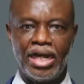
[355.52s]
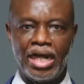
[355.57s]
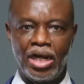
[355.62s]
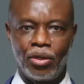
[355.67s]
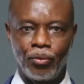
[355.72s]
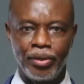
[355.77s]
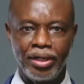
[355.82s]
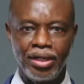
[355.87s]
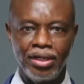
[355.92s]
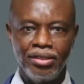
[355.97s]

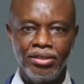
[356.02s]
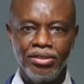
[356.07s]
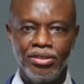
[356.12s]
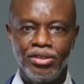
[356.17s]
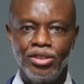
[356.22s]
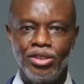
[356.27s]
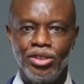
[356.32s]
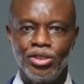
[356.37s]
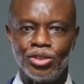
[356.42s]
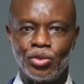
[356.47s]
Ah well,
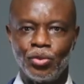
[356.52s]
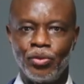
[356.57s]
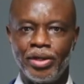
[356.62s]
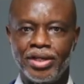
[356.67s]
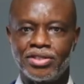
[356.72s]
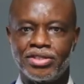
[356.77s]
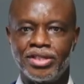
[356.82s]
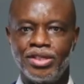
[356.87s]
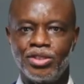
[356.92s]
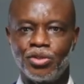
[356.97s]
so
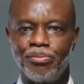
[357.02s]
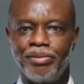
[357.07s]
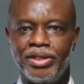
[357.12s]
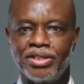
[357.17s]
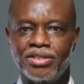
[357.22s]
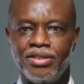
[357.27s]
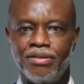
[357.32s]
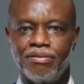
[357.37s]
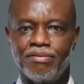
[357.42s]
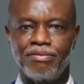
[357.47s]
I said to
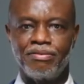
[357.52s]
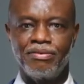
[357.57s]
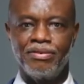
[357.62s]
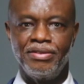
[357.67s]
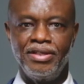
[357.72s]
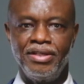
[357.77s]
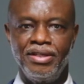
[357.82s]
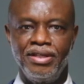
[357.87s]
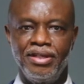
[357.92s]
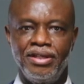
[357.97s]
myself,
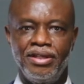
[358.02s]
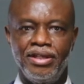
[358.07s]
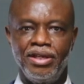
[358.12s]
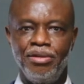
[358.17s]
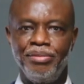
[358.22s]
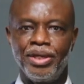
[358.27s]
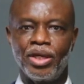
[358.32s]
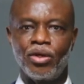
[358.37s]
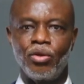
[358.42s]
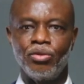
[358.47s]

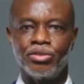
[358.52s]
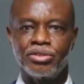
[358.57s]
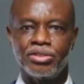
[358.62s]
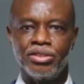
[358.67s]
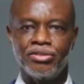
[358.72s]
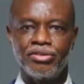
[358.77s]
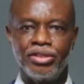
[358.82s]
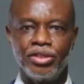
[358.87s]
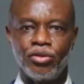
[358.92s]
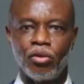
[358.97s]
let me
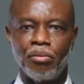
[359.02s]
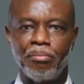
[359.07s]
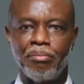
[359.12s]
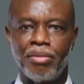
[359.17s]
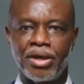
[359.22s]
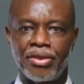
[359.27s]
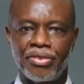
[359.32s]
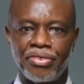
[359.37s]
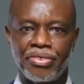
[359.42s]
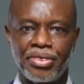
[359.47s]
concentrate
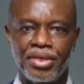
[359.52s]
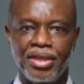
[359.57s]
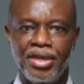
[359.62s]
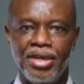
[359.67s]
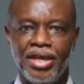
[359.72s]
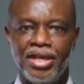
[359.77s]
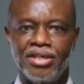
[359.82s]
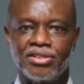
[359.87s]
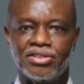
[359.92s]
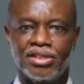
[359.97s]
on math
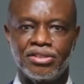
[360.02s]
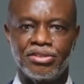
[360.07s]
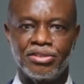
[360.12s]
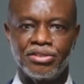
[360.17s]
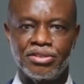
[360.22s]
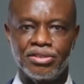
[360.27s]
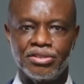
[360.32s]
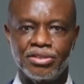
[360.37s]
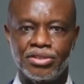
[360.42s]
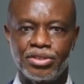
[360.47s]
and
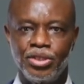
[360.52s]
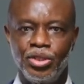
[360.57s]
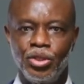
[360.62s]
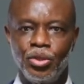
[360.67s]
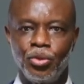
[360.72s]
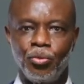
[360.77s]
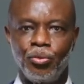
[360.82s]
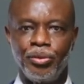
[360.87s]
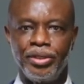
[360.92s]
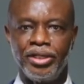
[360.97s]
statistics
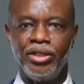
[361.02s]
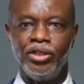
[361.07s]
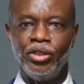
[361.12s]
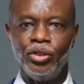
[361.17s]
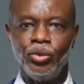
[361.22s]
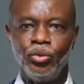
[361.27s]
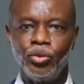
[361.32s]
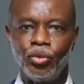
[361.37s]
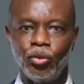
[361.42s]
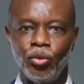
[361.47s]
with a
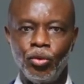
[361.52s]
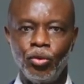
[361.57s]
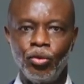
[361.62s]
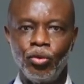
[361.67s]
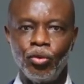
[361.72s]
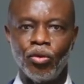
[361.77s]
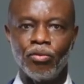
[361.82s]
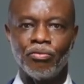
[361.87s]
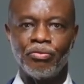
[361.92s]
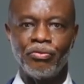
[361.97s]
new
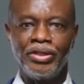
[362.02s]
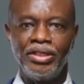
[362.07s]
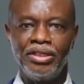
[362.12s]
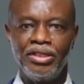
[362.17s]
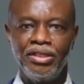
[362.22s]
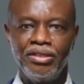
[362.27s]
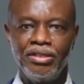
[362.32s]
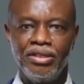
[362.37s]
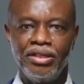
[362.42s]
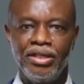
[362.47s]
goal of
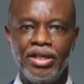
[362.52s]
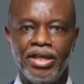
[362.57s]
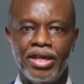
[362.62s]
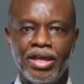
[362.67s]
reading